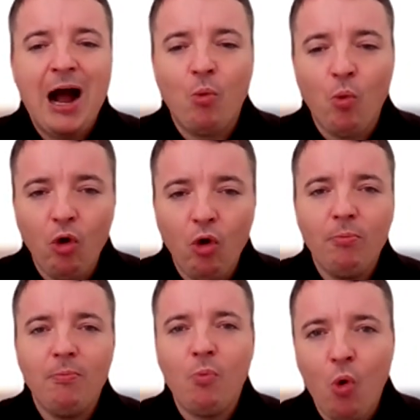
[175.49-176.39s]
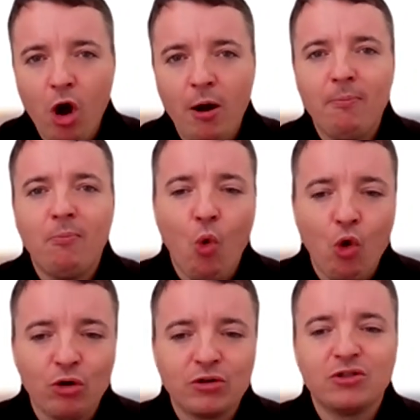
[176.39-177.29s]
A warm worm
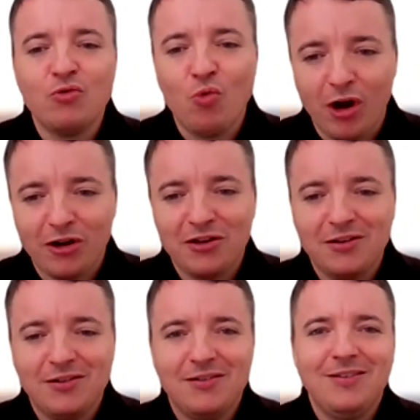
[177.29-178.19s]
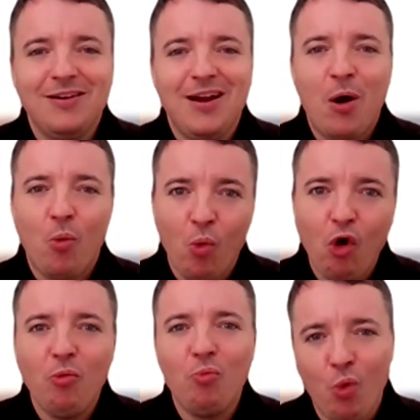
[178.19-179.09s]
walks to work. A
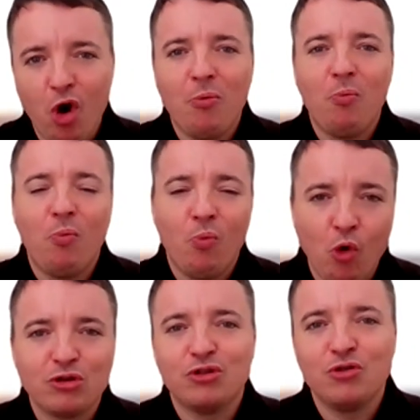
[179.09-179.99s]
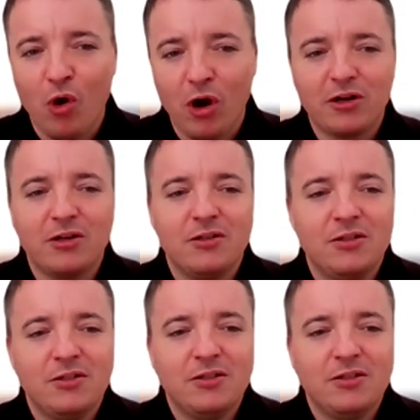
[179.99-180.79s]
warm worm walks to work.